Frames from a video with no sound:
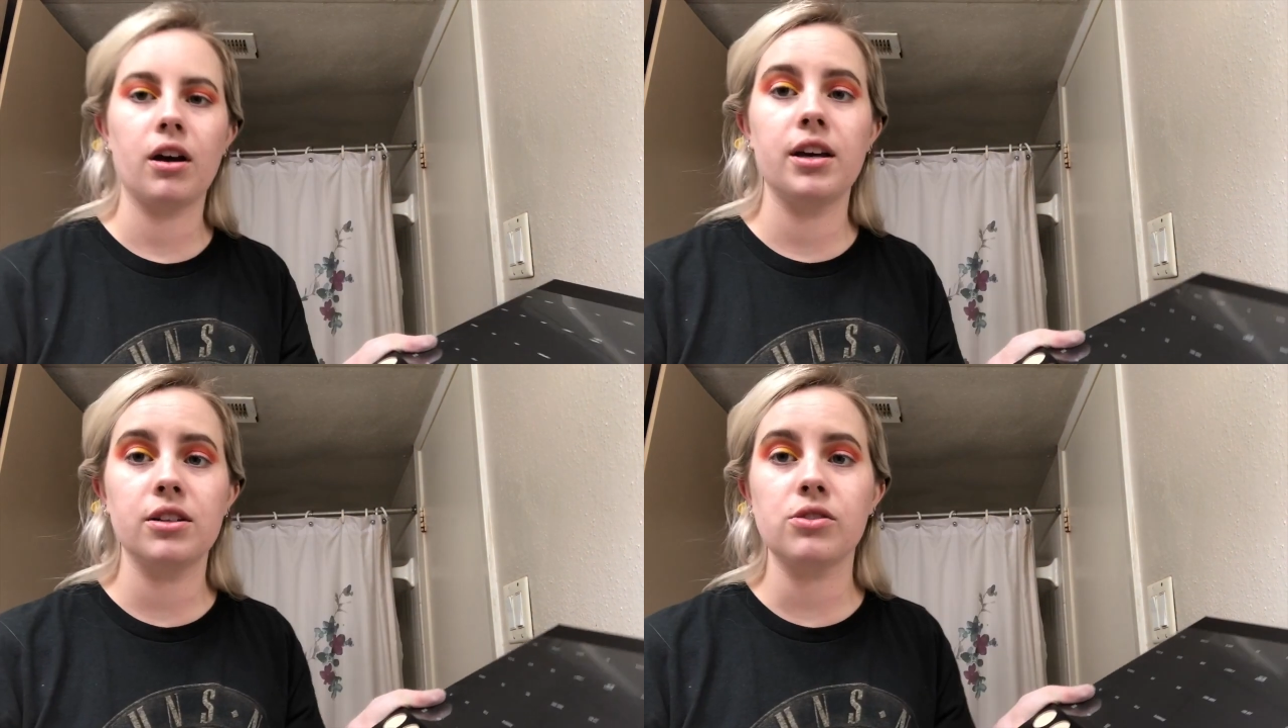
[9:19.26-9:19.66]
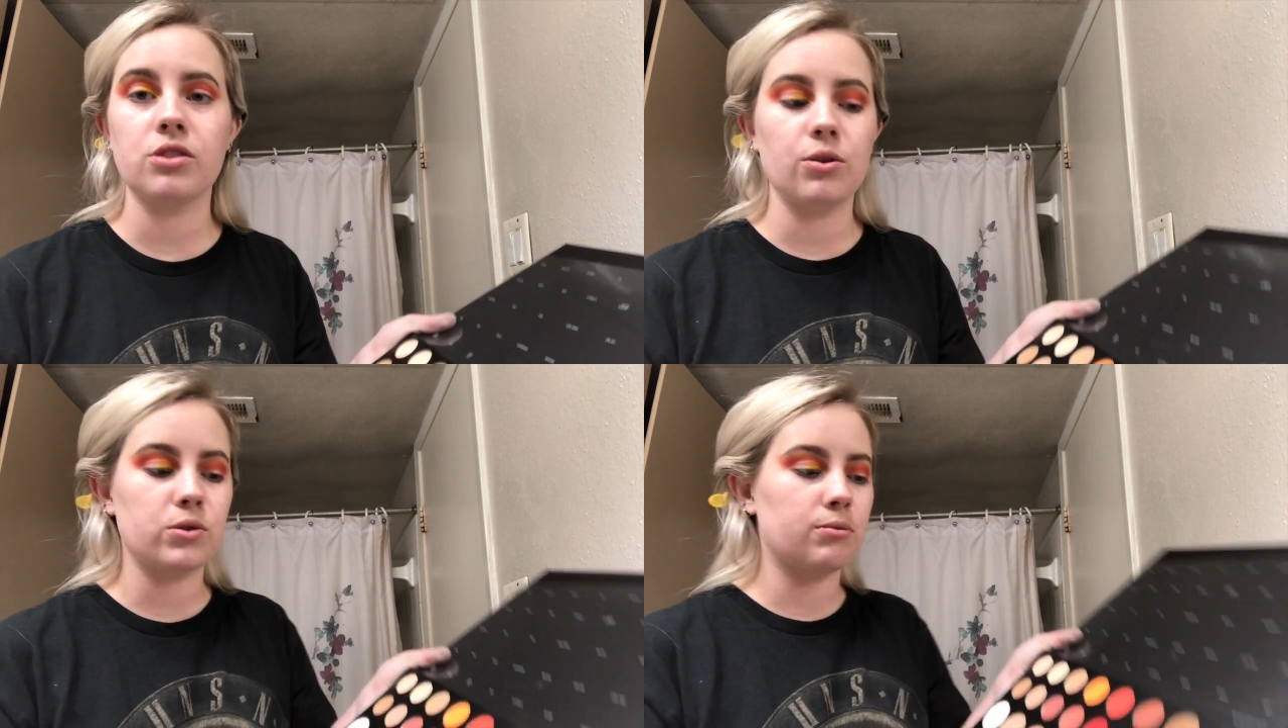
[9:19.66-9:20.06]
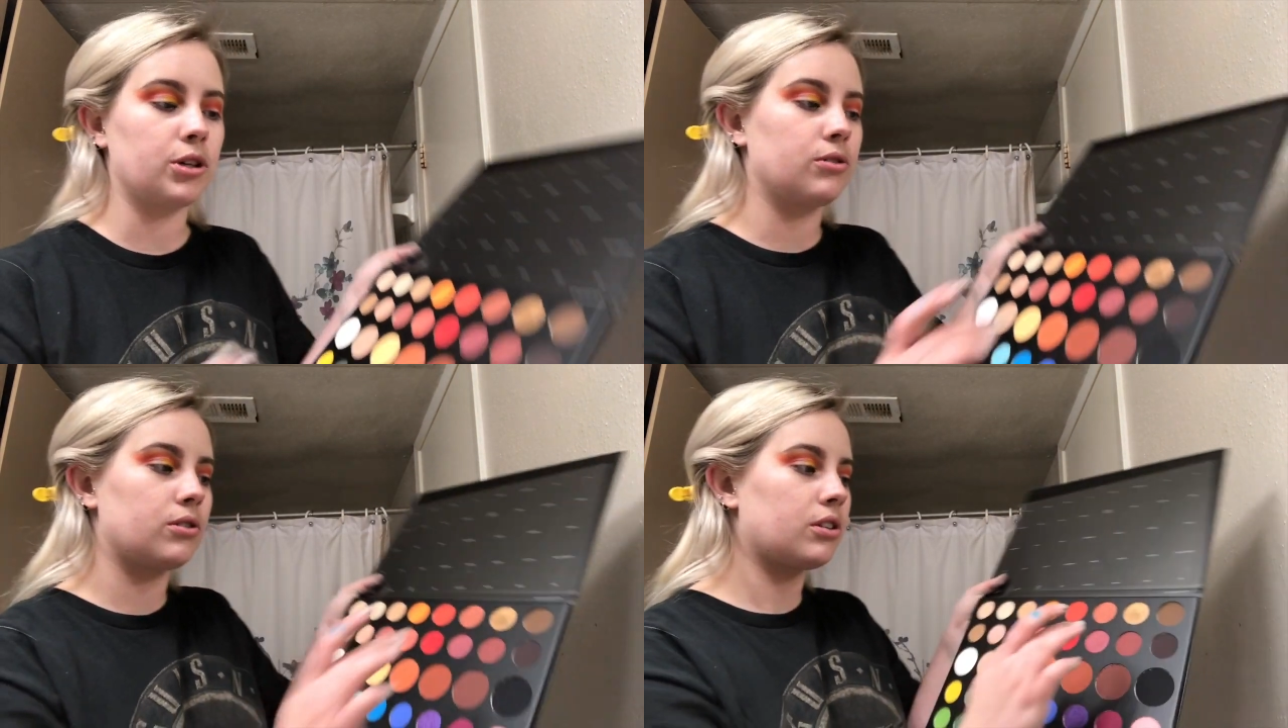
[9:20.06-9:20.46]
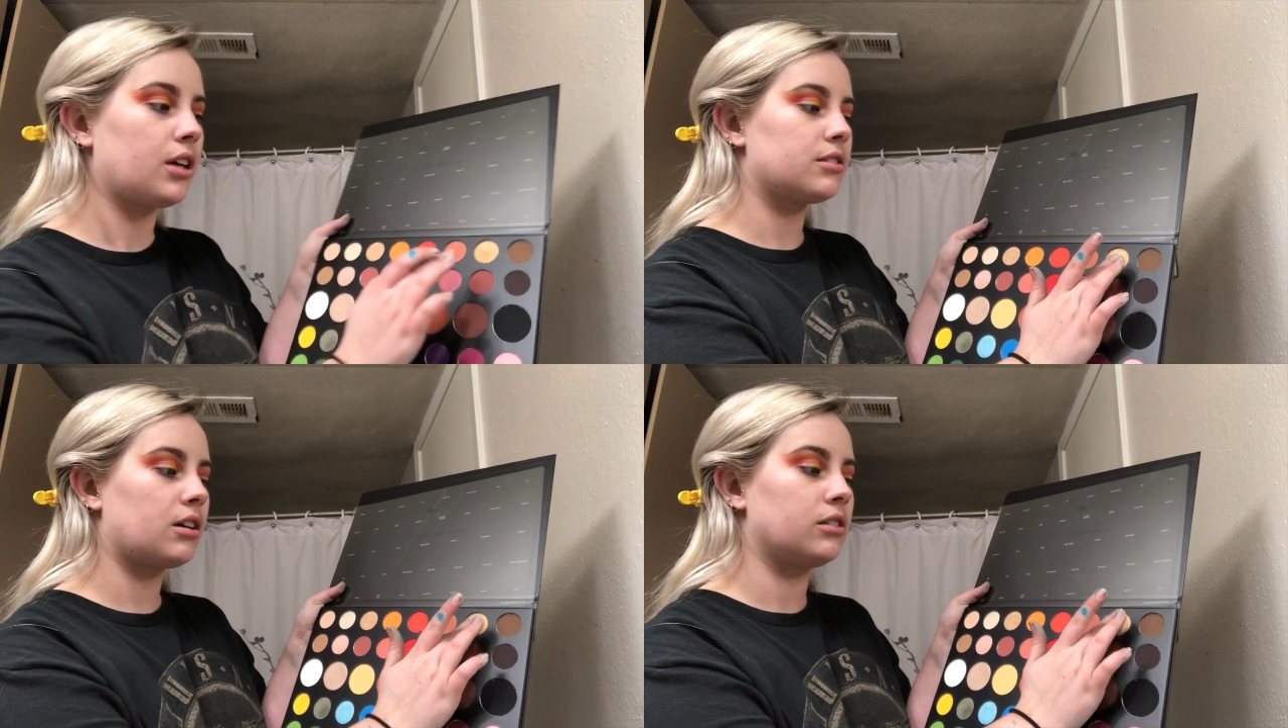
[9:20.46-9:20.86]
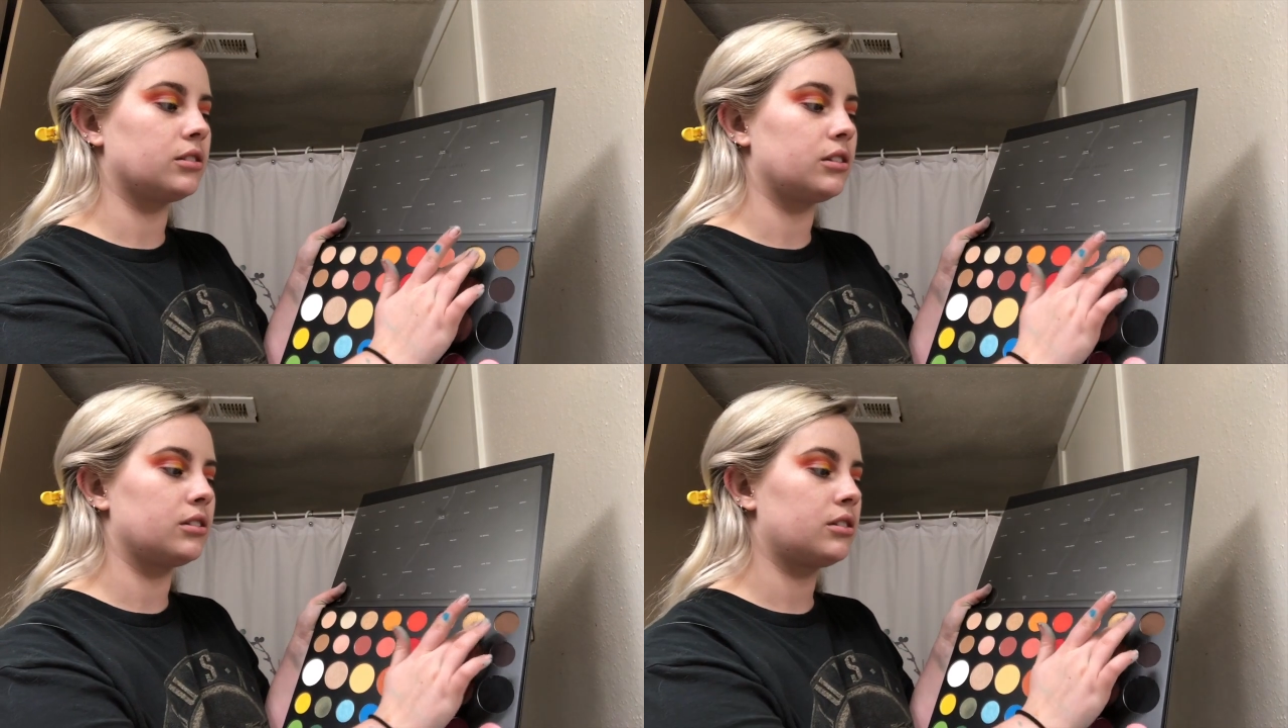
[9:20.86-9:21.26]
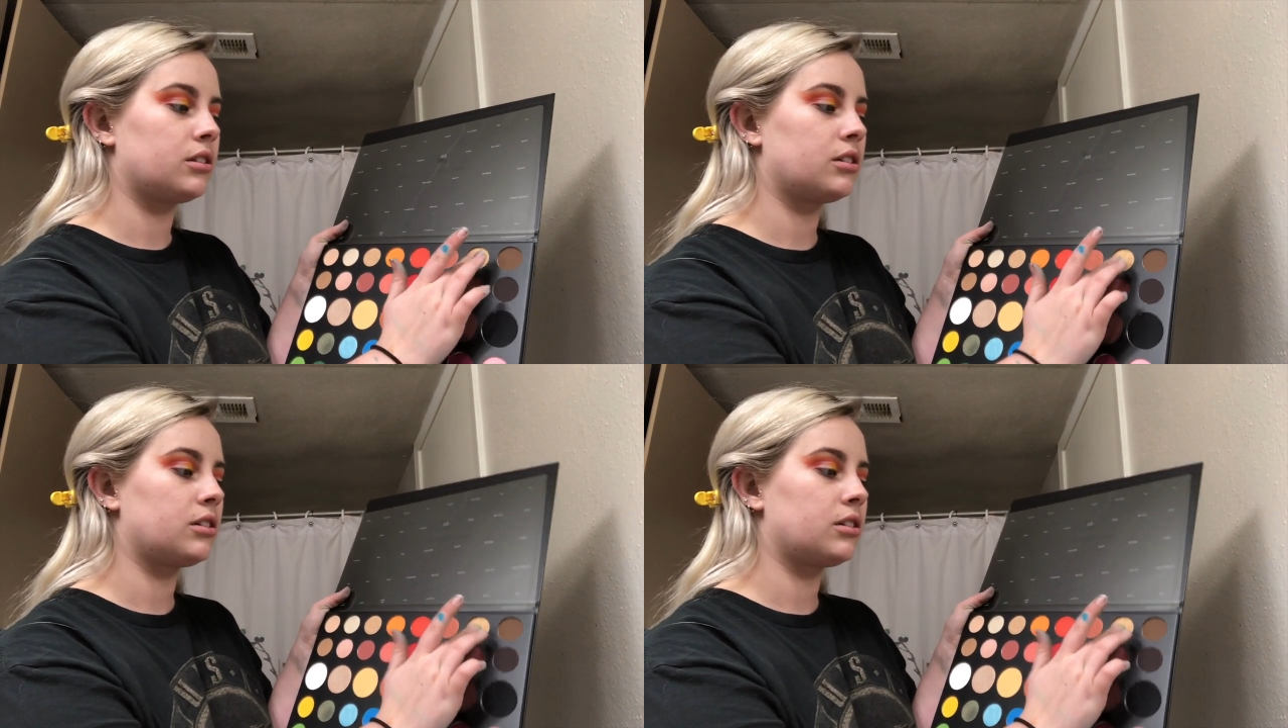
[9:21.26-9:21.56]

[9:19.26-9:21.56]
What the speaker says: It is so smooth. This color,